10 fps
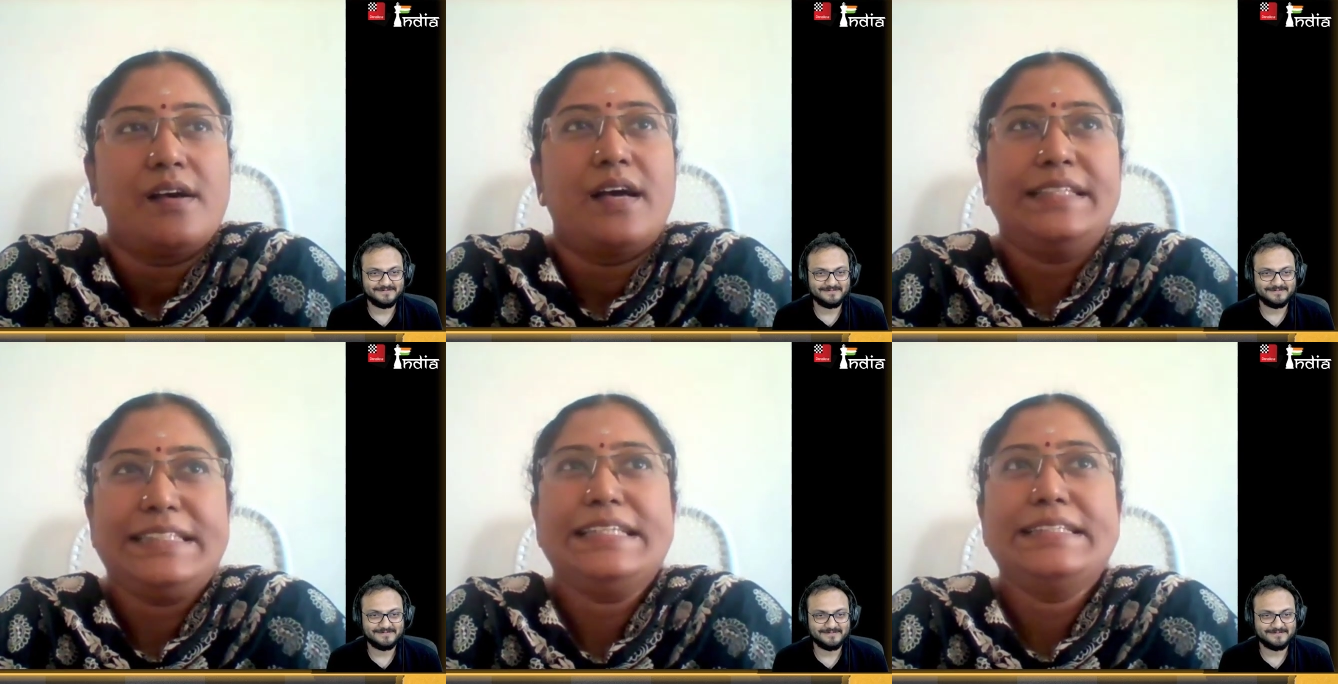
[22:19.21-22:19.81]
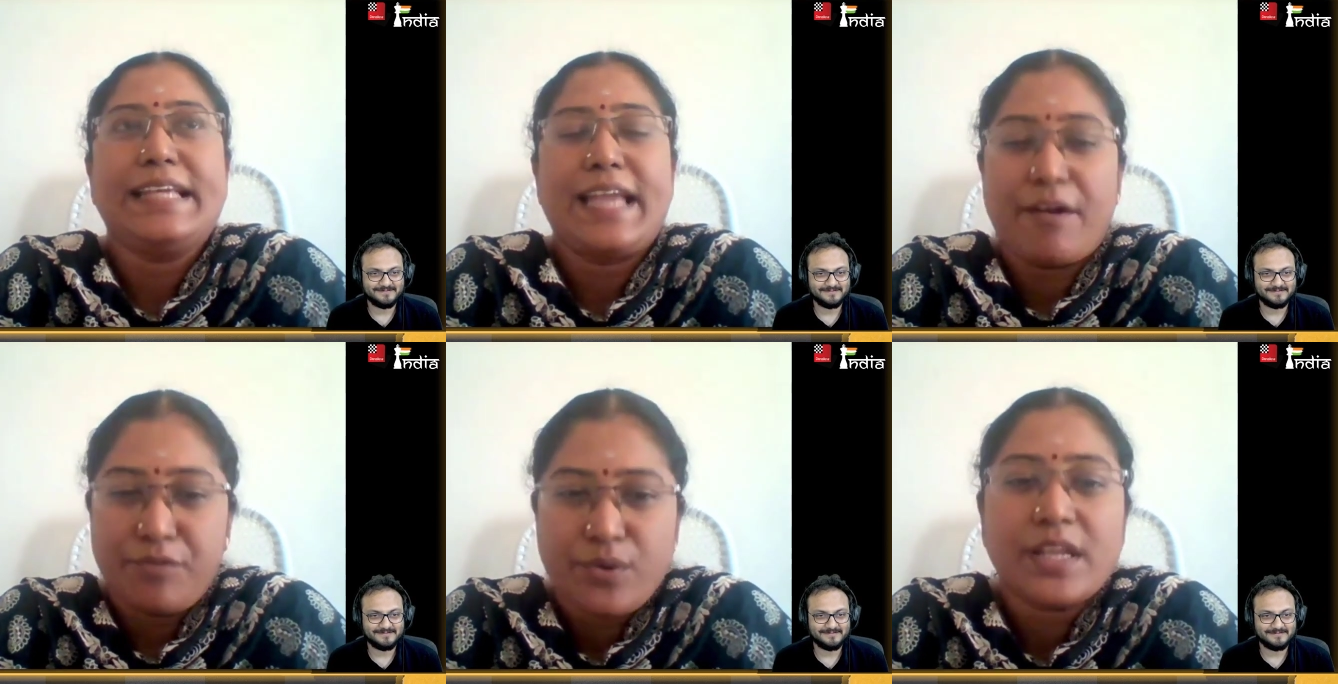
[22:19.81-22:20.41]
Speaker 1: I think they
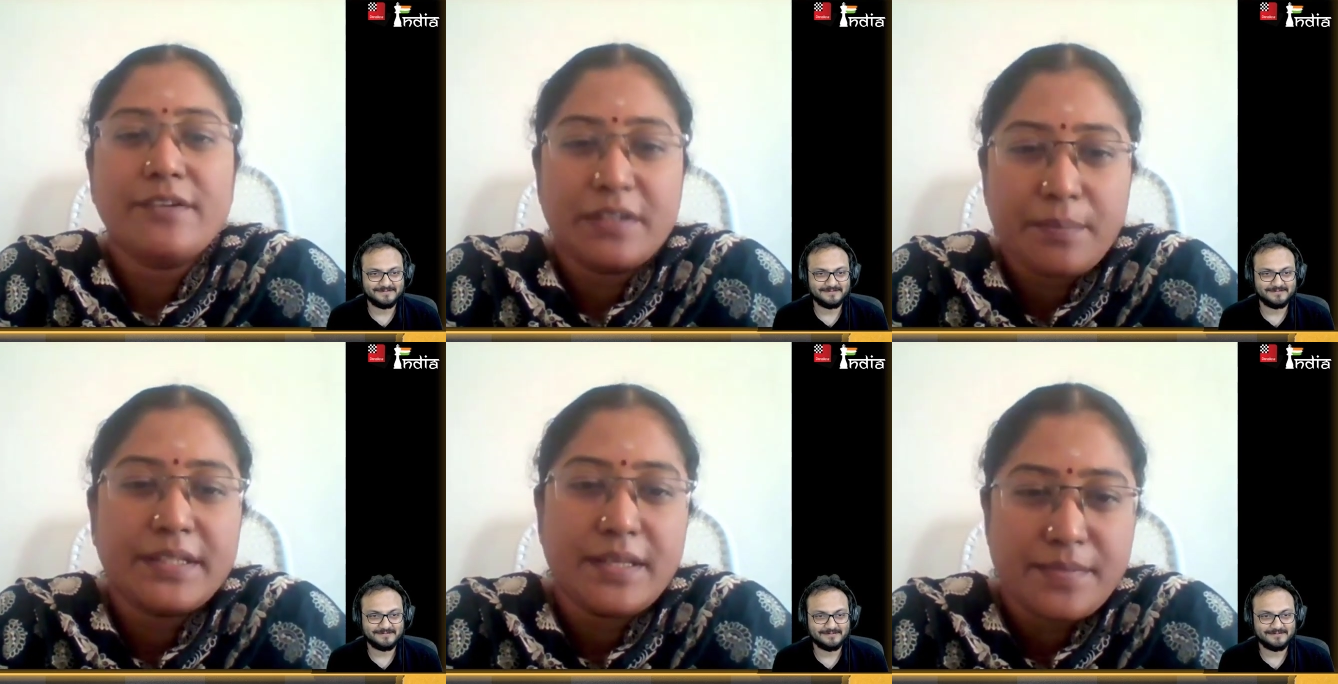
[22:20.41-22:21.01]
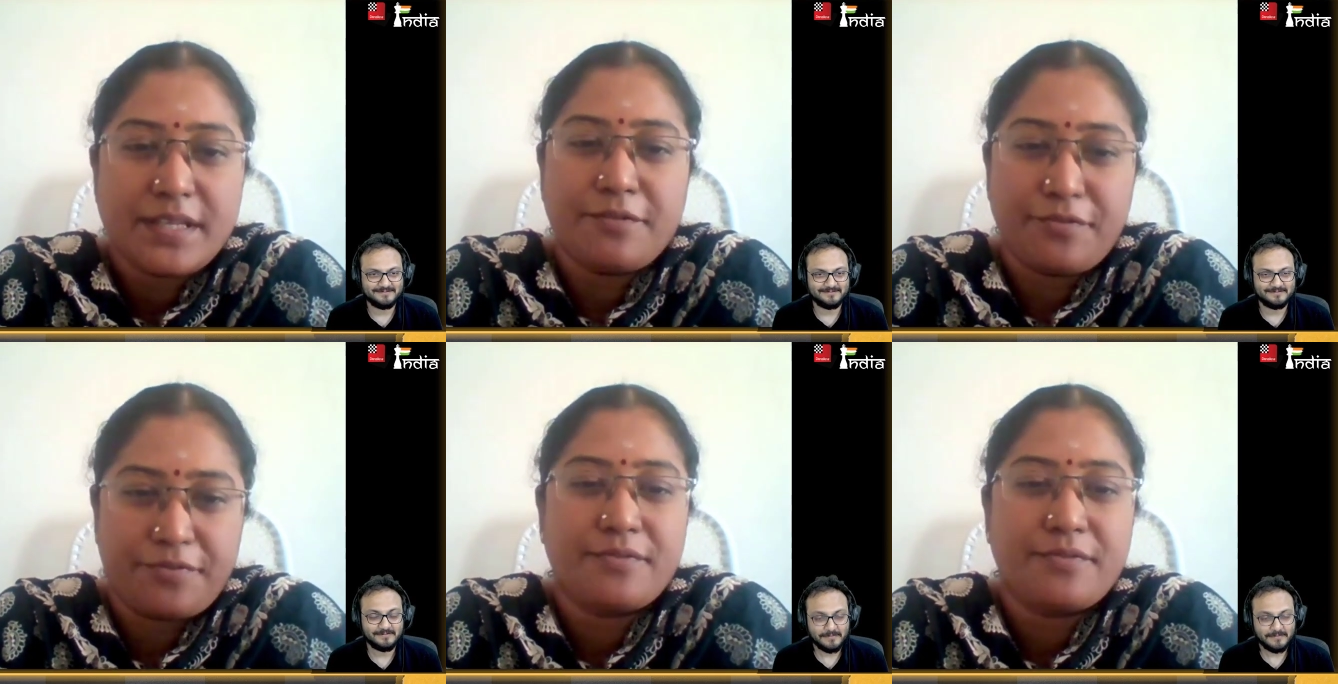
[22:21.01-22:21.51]
have to recover by themselves.